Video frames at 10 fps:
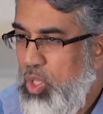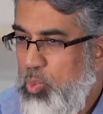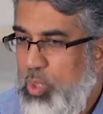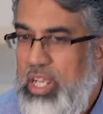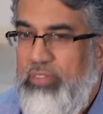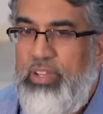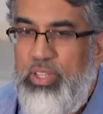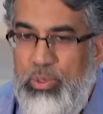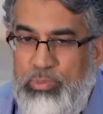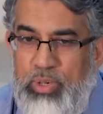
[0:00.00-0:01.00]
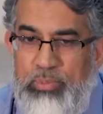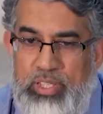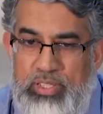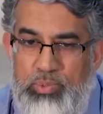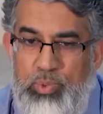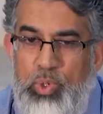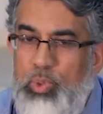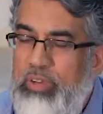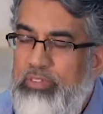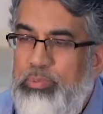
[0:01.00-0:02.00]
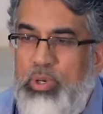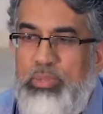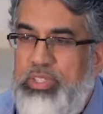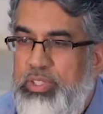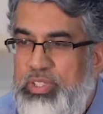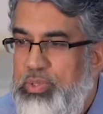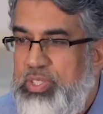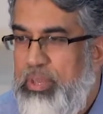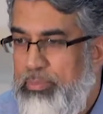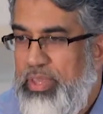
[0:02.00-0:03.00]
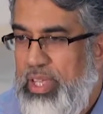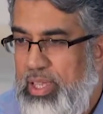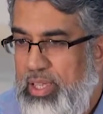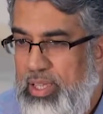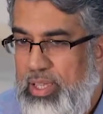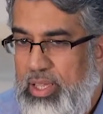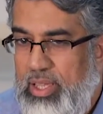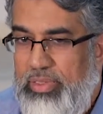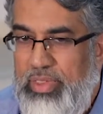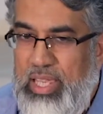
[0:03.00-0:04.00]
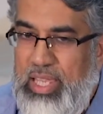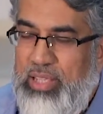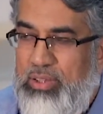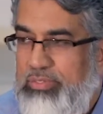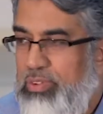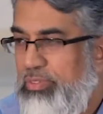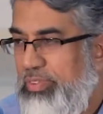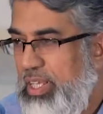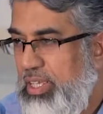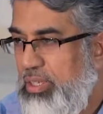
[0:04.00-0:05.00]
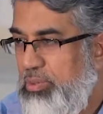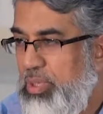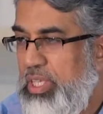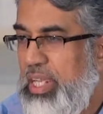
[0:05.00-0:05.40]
whatever you're promised, whoever promises you something, they cannot fulfill it with